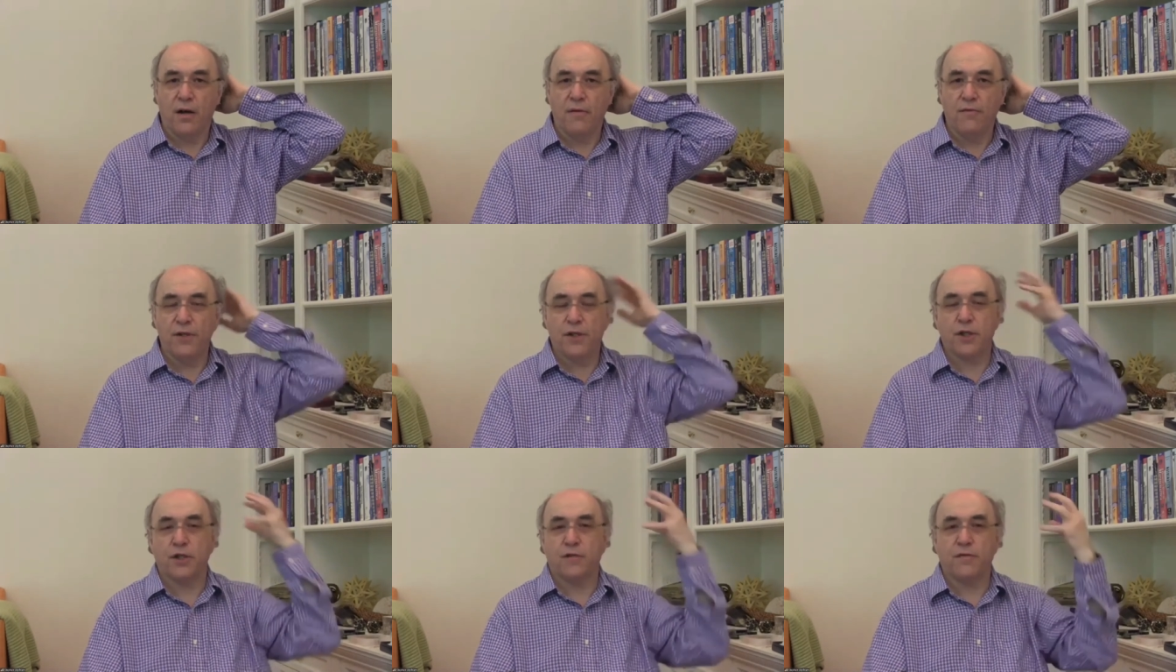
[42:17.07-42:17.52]

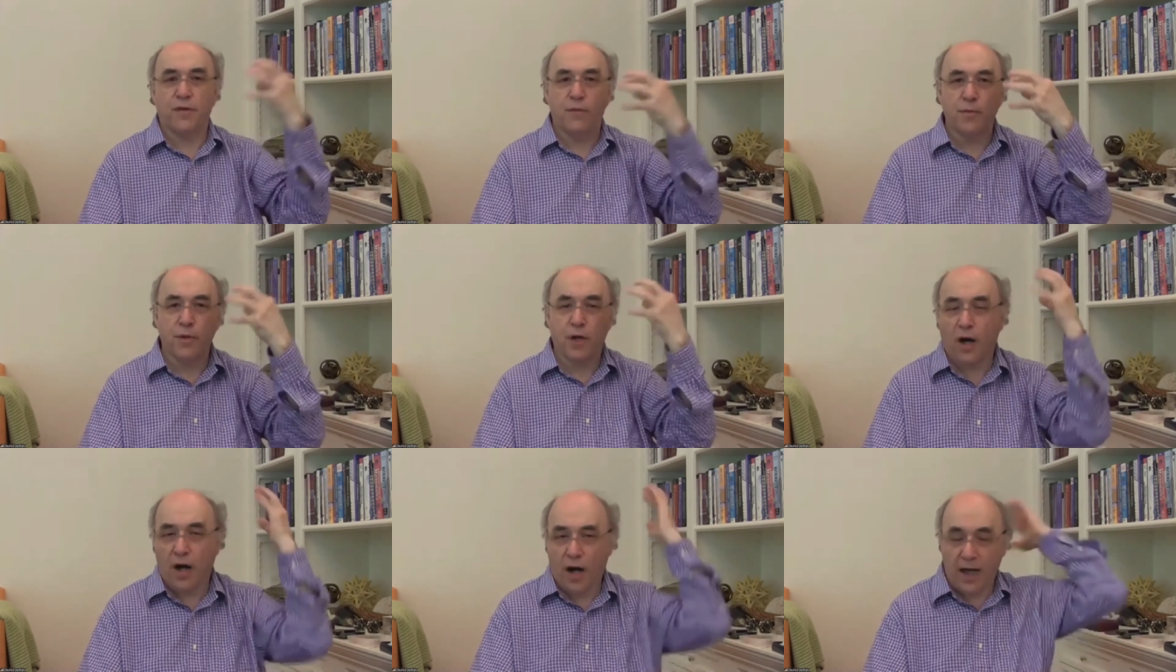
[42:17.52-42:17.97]
vision from
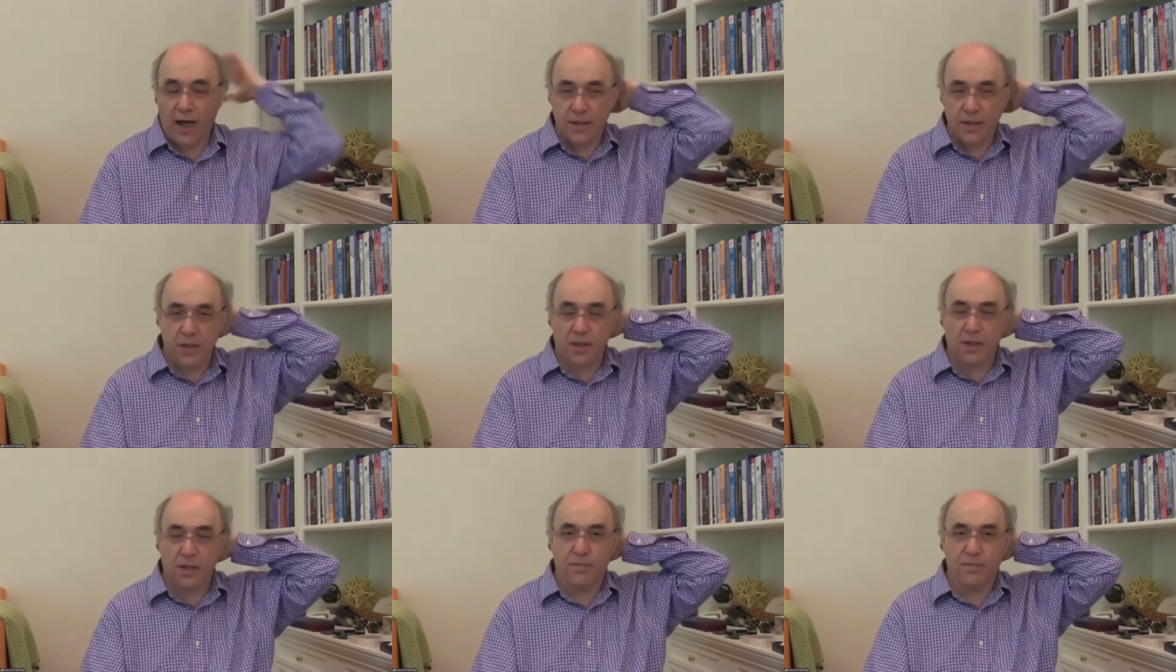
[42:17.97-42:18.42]
your eyes
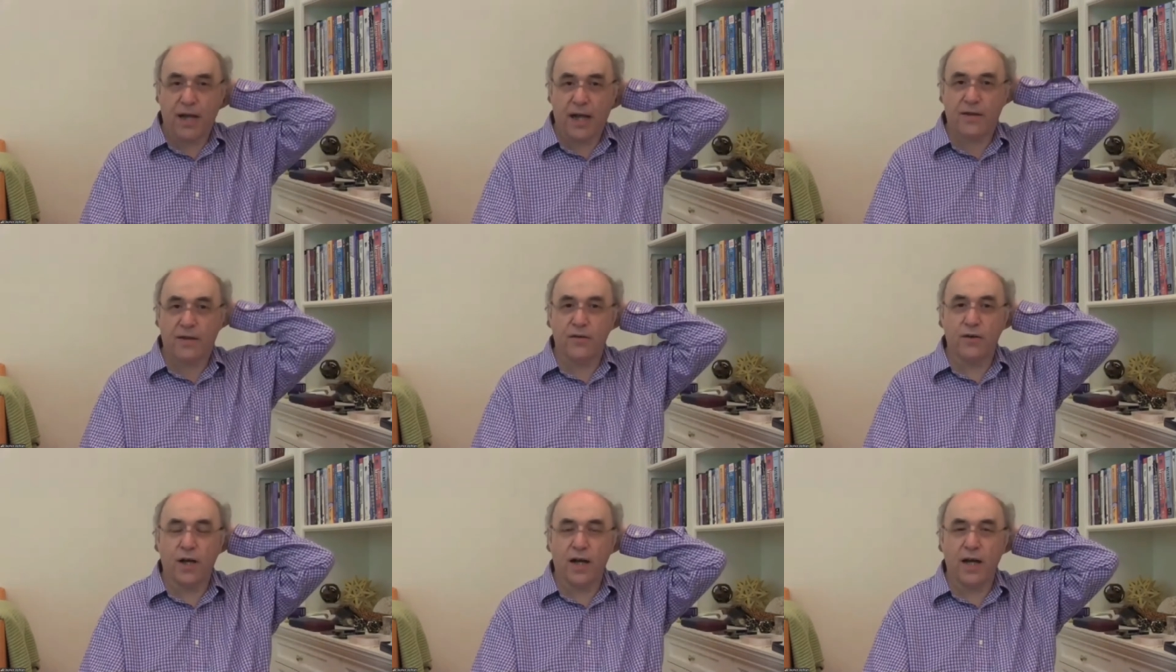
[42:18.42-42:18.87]
is at the back
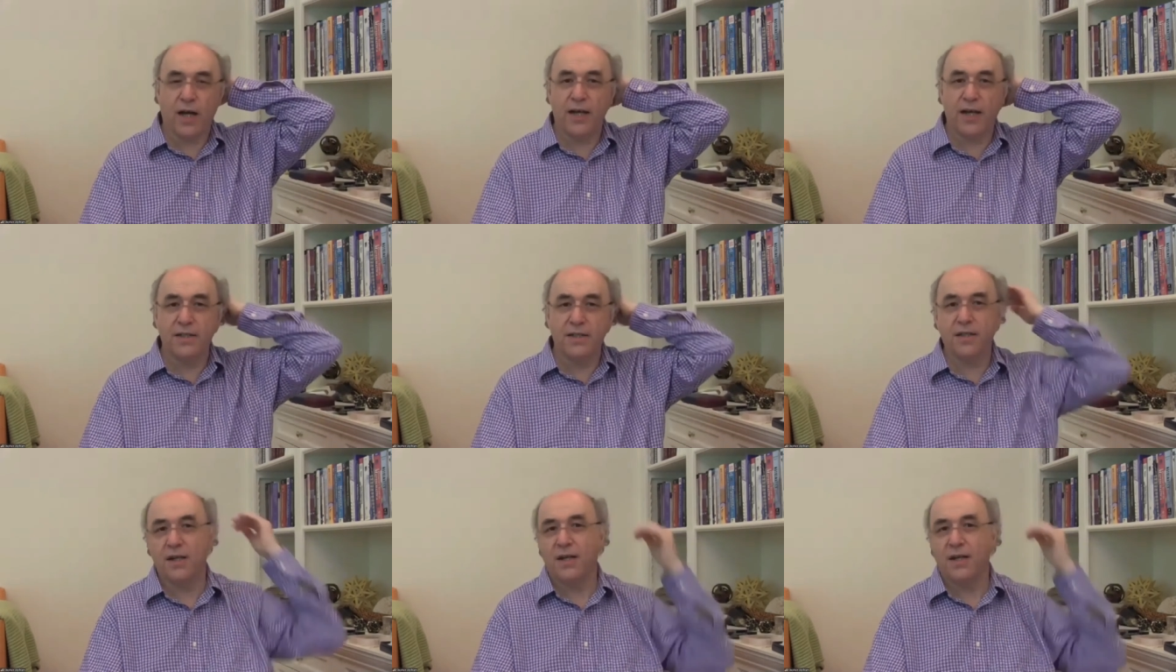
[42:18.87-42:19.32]
of your
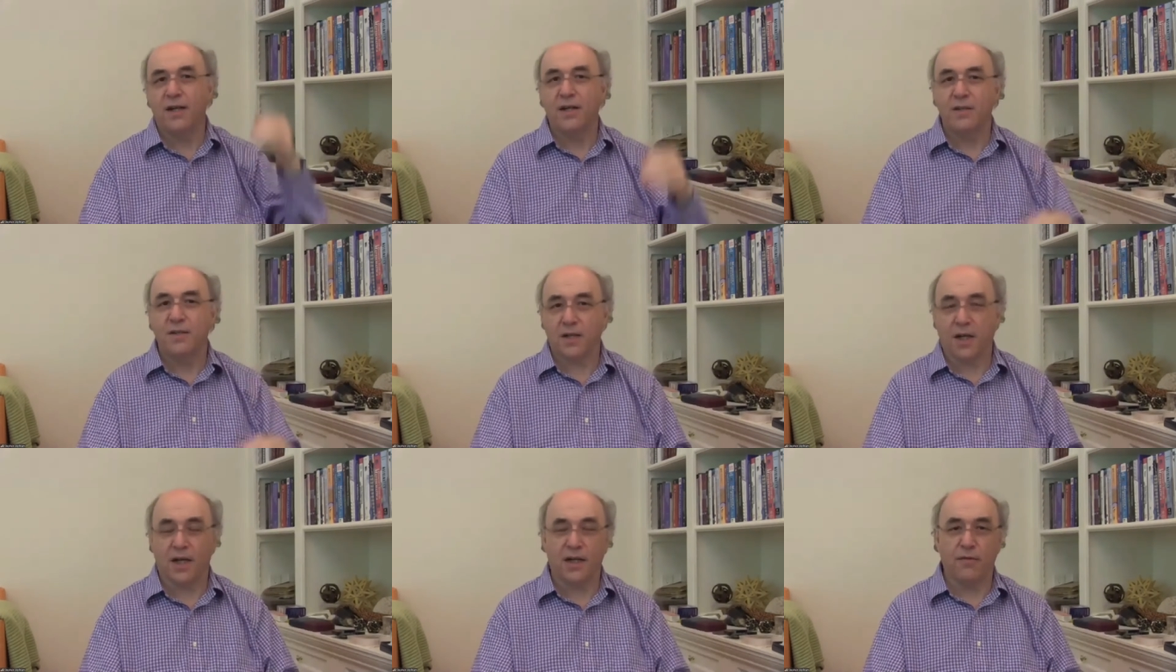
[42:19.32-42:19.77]
head.
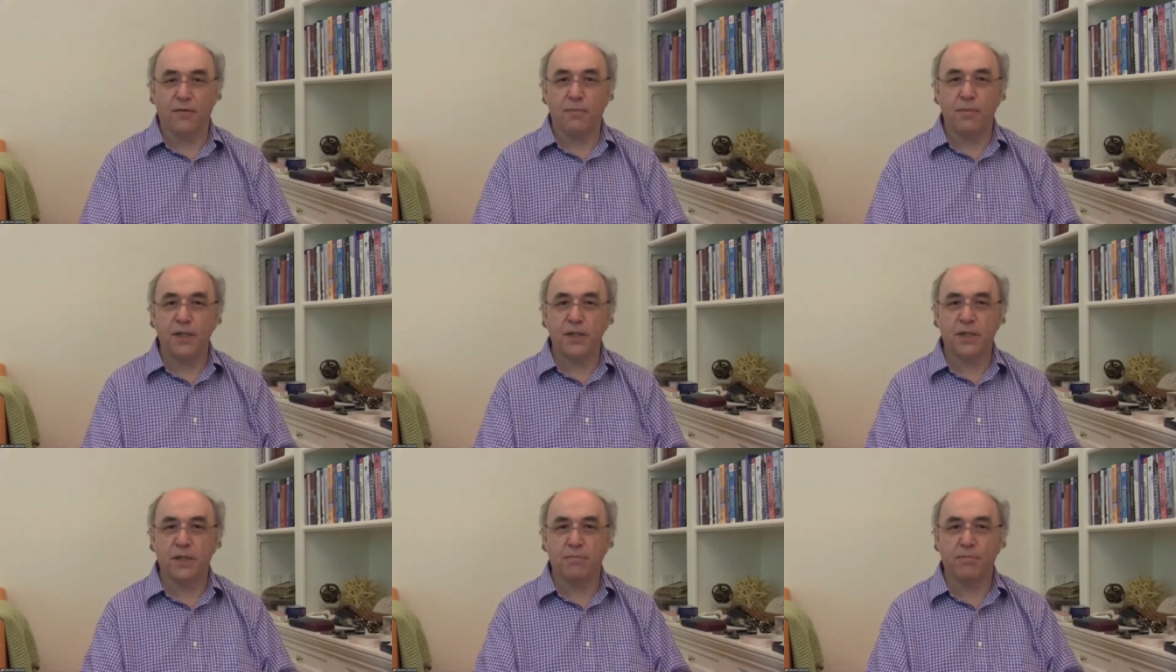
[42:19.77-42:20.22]
It's kind of a
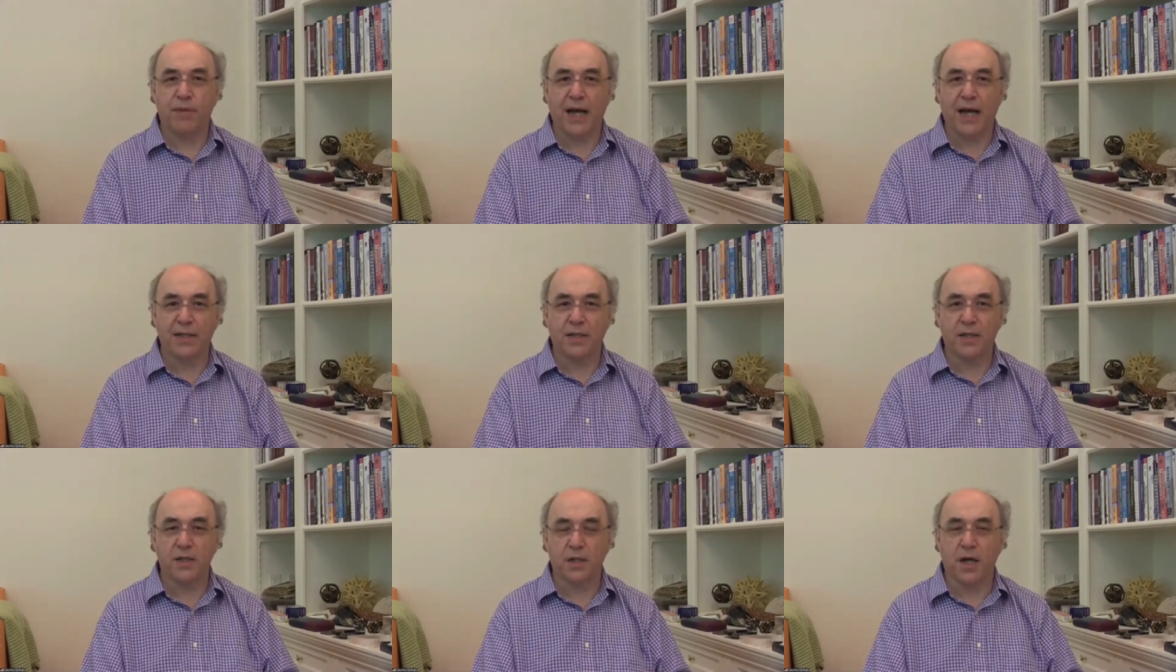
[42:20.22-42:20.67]
piece of
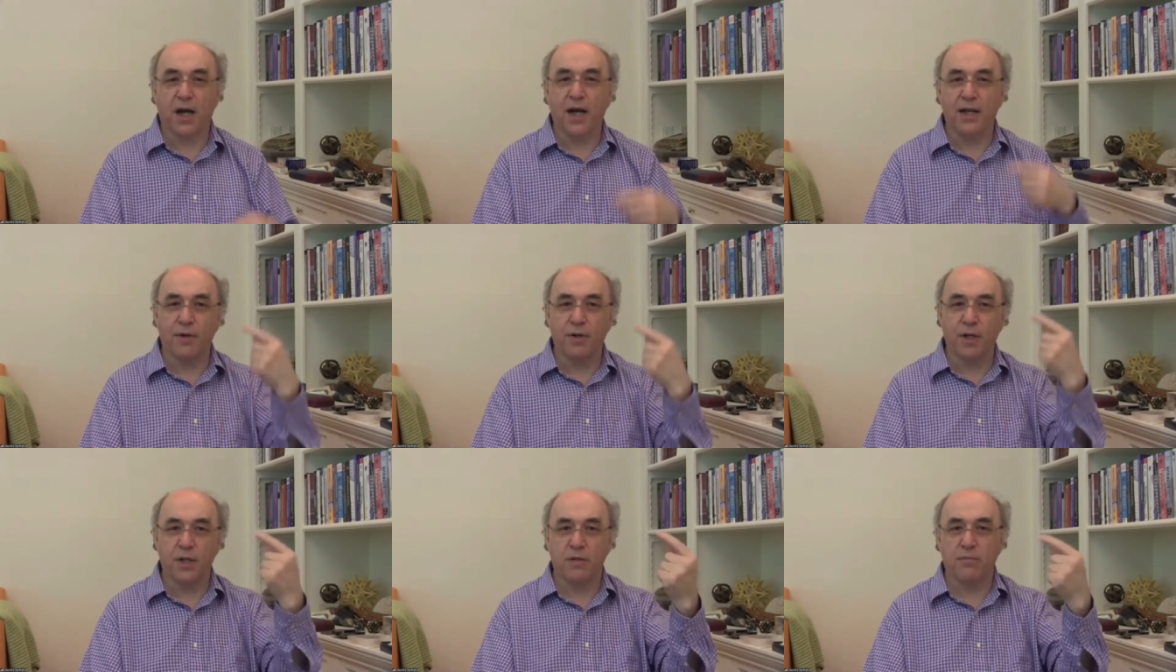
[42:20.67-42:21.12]
bad
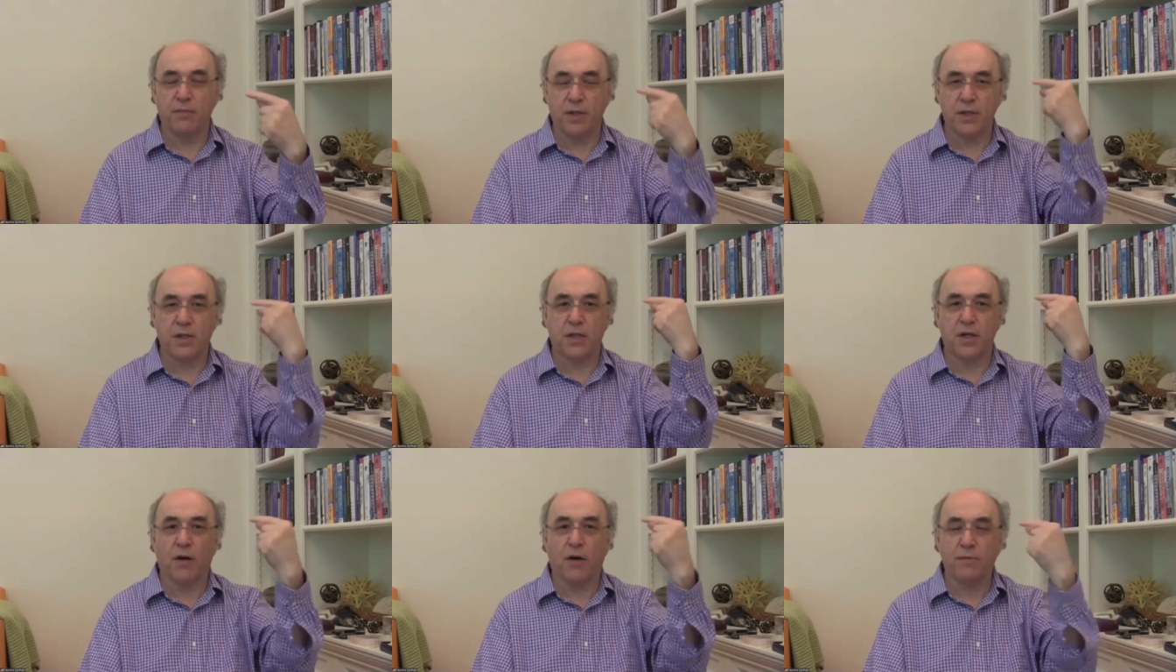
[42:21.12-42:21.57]
design because it
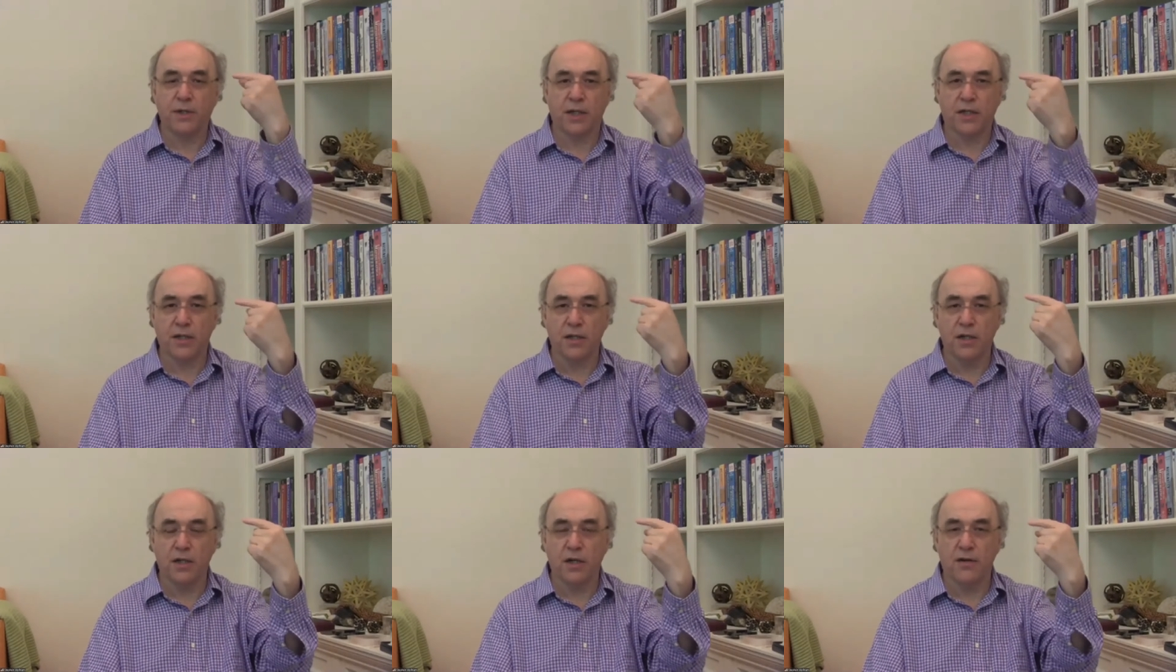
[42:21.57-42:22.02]
means the
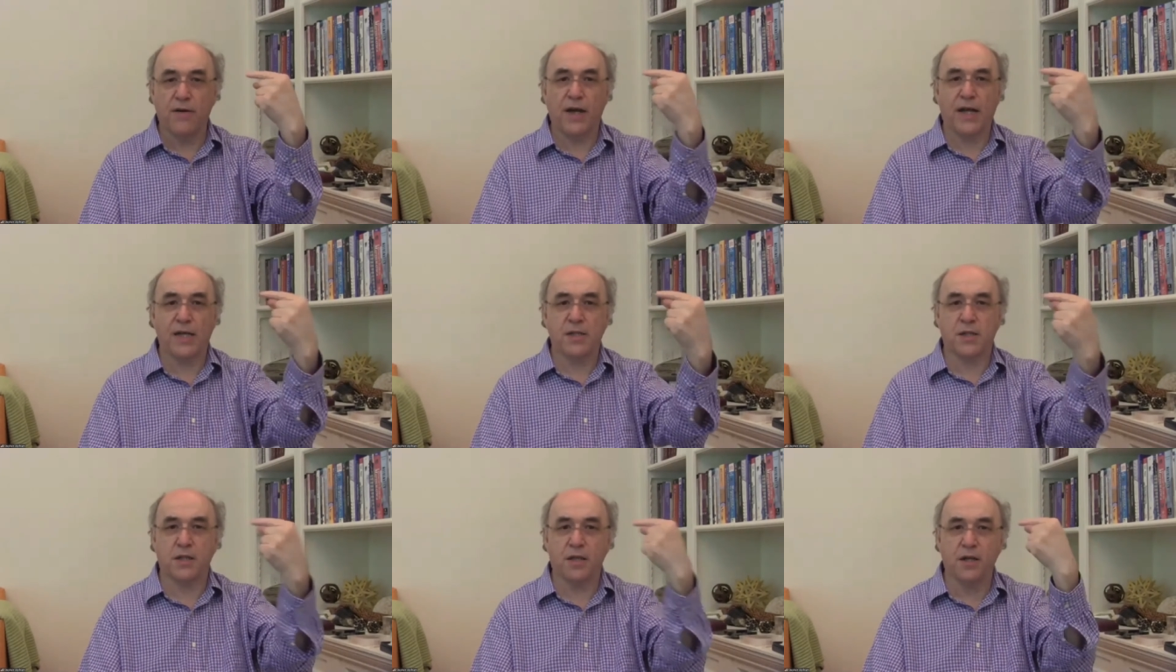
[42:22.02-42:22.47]
optic nerve
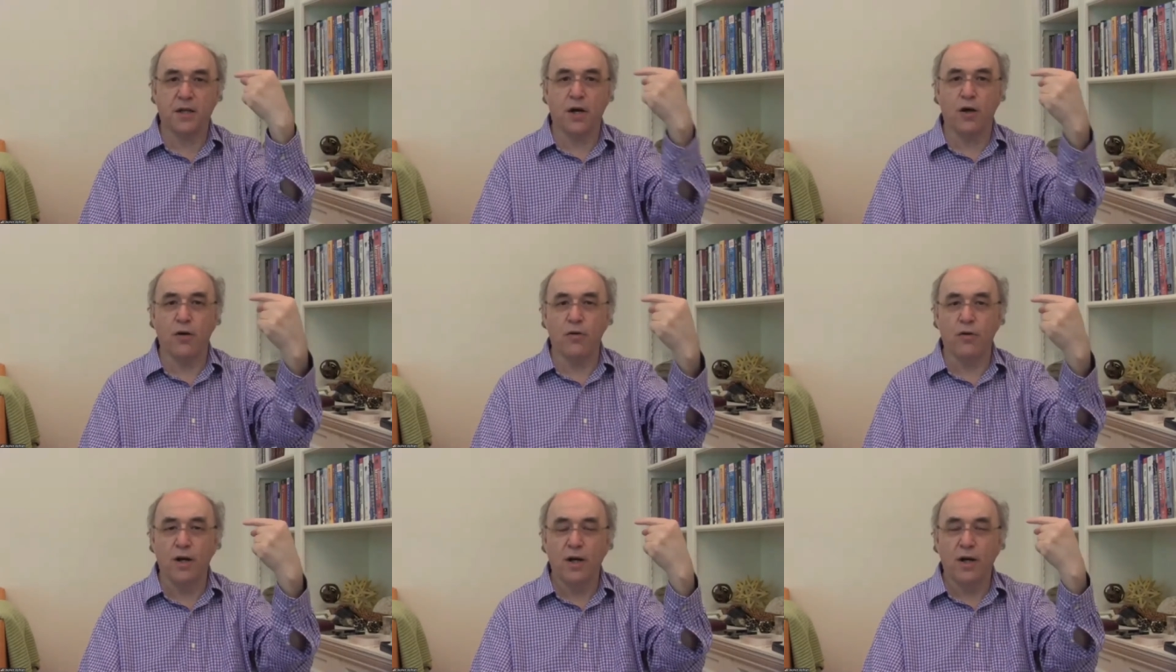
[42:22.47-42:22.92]
has to
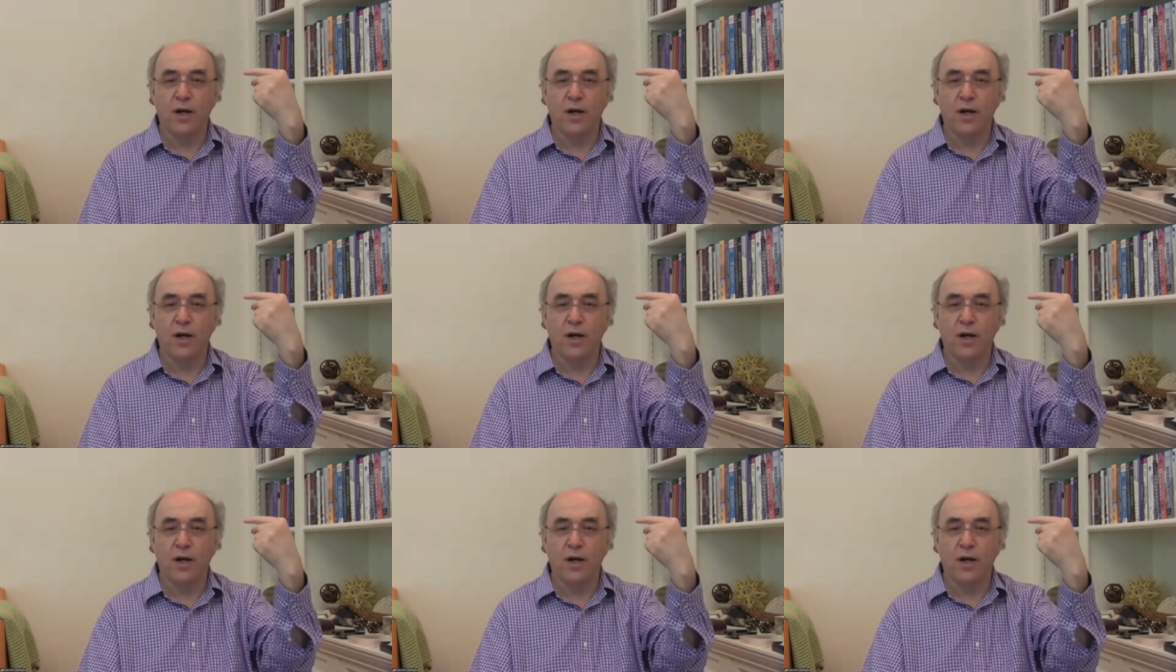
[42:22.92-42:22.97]
go